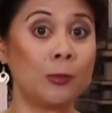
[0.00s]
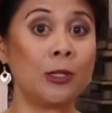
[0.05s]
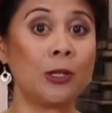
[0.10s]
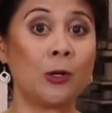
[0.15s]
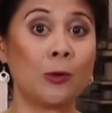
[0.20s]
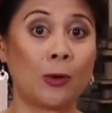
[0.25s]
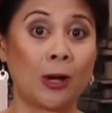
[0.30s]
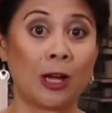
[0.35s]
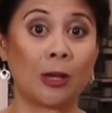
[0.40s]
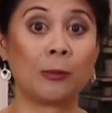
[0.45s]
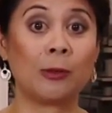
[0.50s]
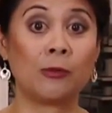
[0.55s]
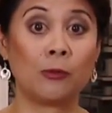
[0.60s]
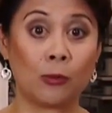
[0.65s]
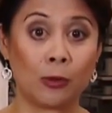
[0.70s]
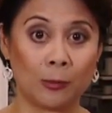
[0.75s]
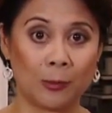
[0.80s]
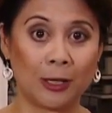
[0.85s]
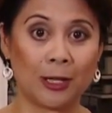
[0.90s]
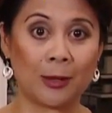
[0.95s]
be a while before it
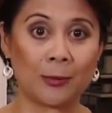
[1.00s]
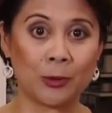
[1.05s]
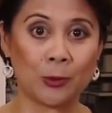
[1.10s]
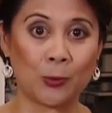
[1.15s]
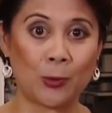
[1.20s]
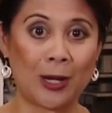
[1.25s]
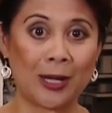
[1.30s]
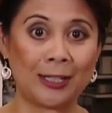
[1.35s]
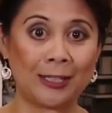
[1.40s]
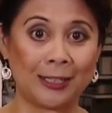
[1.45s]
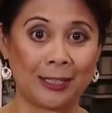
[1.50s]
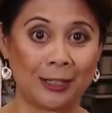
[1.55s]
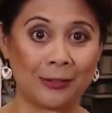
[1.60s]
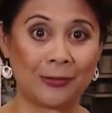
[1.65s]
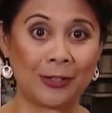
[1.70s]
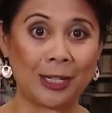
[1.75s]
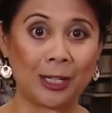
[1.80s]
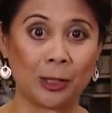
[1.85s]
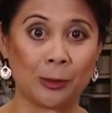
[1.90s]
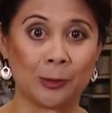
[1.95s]
becomes widely
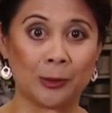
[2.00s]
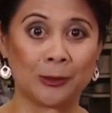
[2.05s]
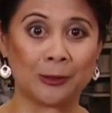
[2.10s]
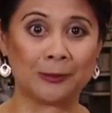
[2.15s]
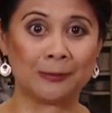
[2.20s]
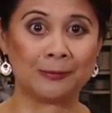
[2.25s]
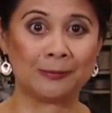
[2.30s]
available.